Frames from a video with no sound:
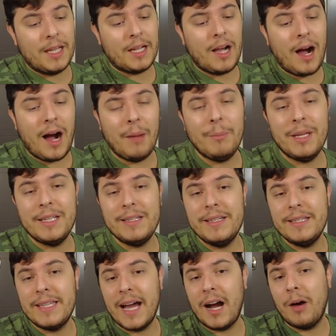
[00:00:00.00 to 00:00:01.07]

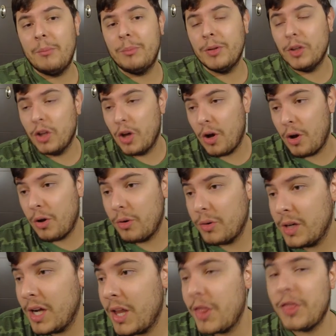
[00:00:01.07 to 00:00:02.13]
comment down
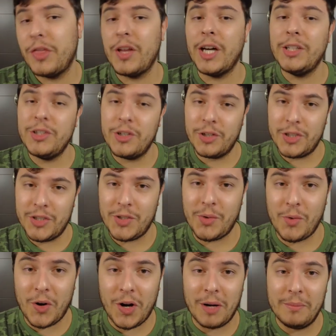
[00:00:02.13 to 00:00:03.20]
below
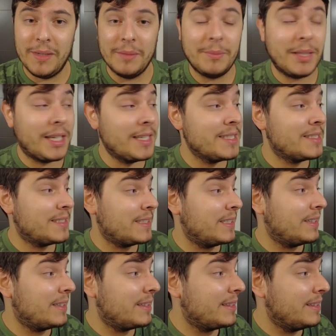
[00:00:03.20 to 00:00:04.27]
thunderstorm because